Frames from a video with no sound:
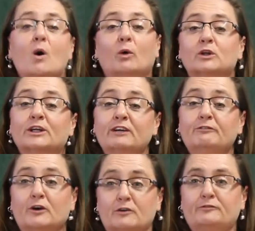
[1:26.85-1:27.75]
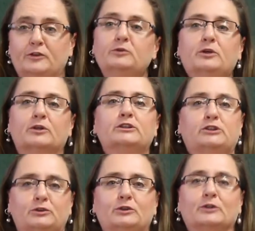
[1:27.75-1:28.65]
We're looking for a few good
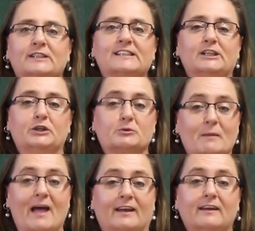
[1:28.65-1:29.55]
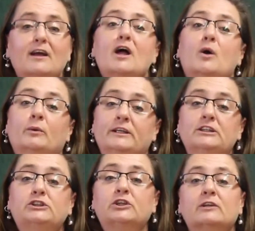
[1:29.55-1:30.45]
junior and senior men. We
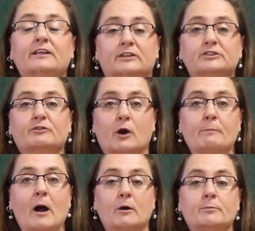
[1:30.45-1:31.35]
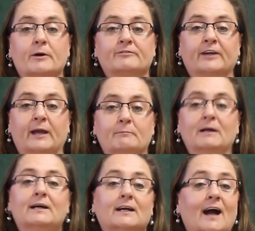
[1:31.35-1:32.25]
need cheerleaders for our powder puff game.
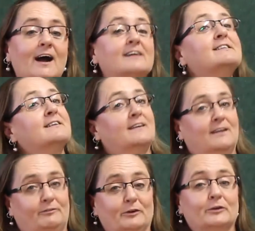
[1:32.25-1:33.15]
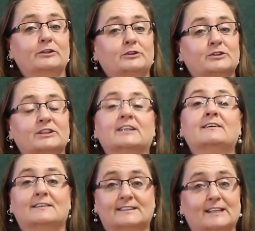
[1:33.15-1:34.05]
Guys, if you're
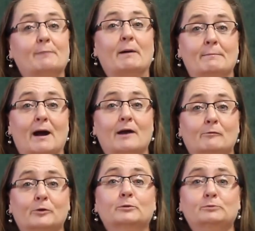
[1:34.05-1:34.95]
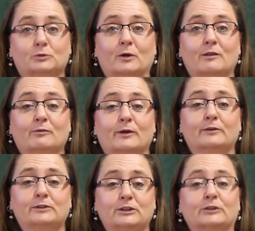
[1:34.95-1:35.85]
interested, stop by my room
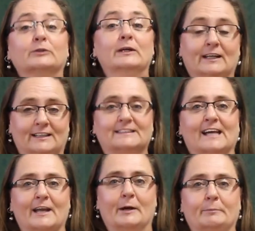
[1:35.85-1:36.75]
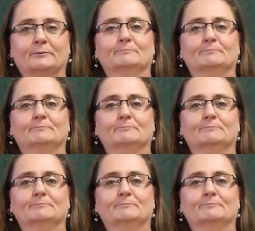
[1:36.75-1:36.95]
2302 and sign up.